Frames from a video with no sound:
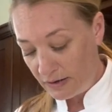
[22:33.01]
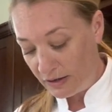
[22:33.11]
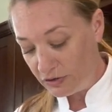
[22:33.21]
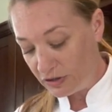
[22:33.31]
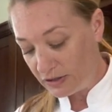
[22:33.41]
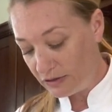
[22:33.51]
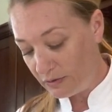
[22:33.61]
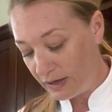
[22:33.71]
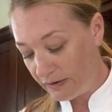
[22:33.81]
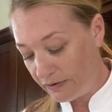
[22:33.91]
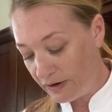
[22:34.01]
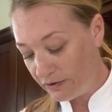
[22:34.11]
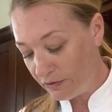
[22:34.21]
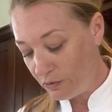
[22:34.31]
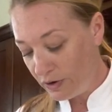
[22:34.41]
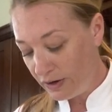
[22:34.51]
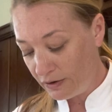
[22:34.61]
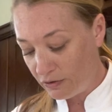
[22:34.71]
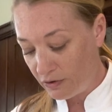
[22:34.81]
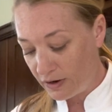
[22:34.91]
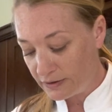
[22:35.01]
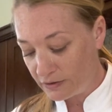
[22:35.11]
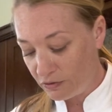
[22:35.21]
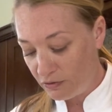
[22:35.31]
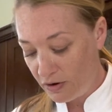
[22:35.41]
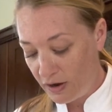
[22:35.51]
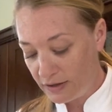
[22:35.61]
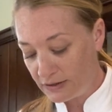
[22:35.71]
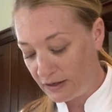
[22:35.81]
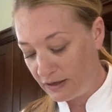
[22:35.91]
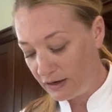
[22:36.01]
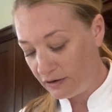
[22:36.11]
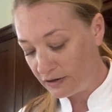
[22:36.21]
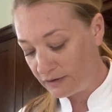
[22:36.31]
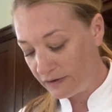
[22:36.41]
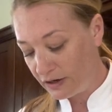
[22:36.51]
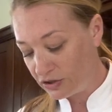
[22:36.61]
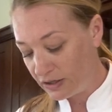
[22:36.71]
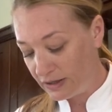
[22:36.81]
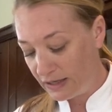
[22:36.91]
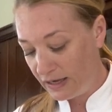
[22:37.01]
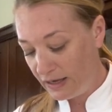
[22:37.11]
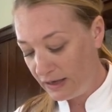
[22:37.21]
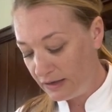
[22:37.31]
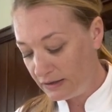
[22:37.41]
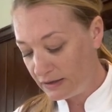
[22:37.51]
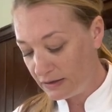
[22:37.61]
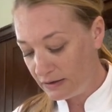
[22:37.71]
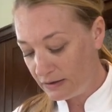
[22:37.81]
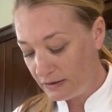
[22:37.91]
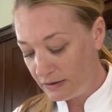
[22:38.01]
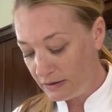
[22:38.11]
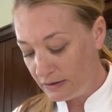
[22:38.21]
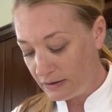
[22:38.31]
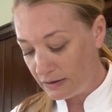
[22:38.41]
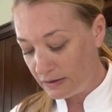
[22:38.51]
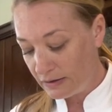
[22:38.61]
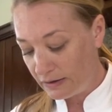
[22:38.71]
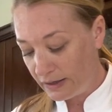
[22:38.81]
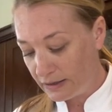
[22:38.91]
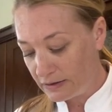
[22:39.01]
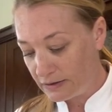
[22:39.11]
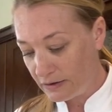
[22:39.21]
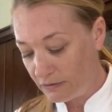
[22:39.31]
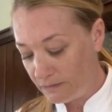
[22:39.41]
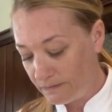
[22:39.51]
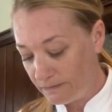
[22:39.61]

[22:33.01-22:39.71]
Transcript: and just doing every other one across, and then you just finish at the end like so.